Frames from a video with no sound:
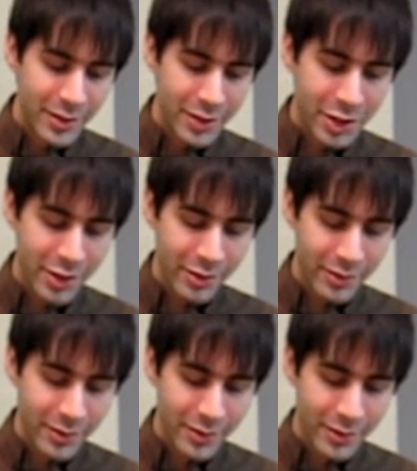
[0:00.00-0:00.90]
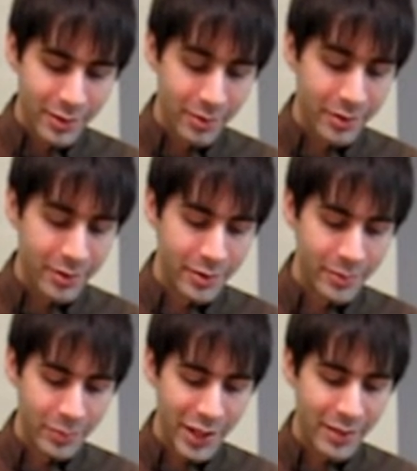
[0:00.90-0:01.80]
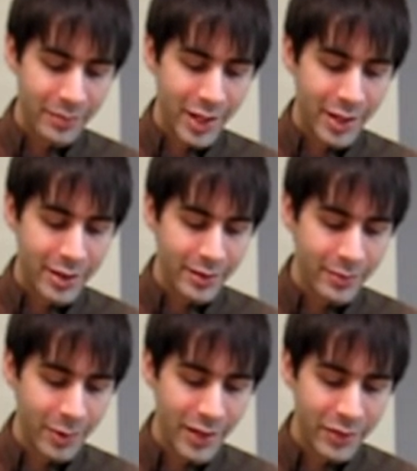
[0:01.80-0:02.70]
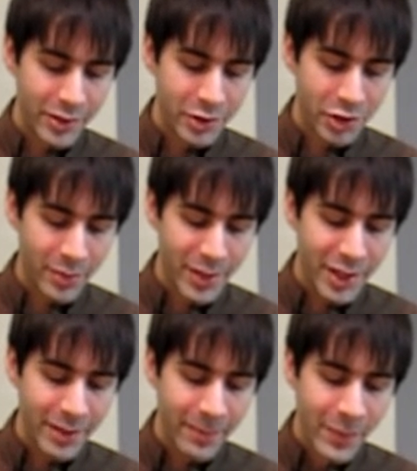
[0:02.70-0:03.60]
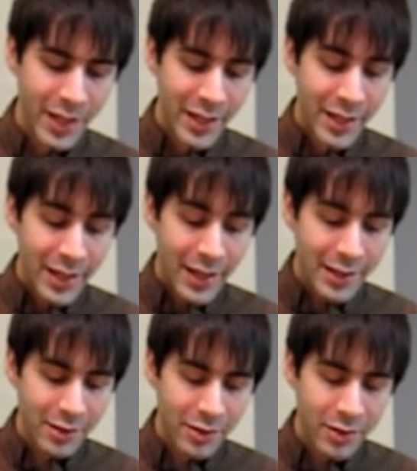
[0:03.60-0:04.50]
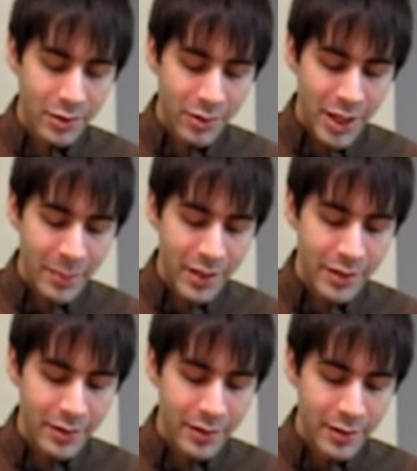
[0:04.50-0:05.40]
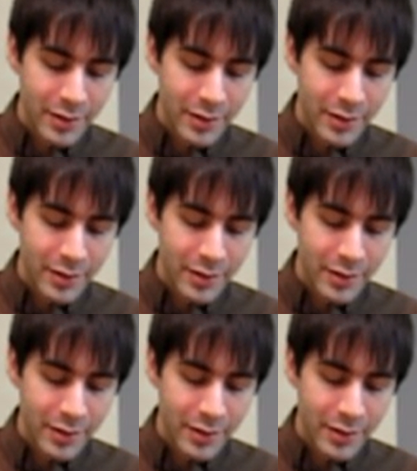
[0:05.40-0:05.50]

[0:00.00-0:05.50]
chisel or your plain iron, whatever you're sharpening, as long as you keep it,